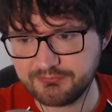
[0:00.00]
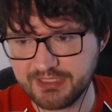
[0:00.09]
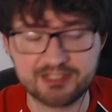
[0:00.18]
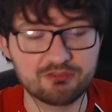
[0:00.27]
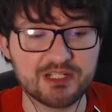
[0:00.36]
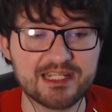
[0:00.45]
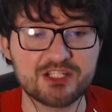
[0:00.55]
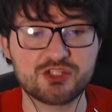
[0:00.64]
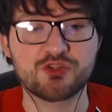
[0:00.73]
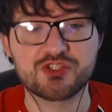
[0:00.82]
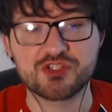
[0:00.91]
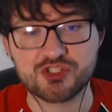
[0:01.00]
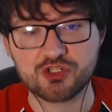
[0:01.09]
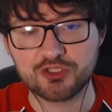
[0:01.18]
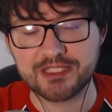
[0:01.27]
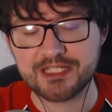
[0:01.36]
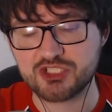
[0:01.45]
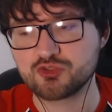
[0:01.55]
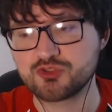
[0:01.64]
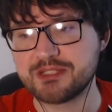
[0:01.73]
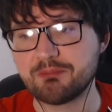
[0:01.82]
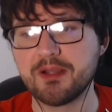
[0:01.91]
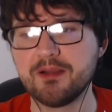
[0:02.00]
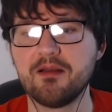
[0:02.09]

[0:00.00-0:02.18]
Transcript: kind of renaissance of the Scotland national team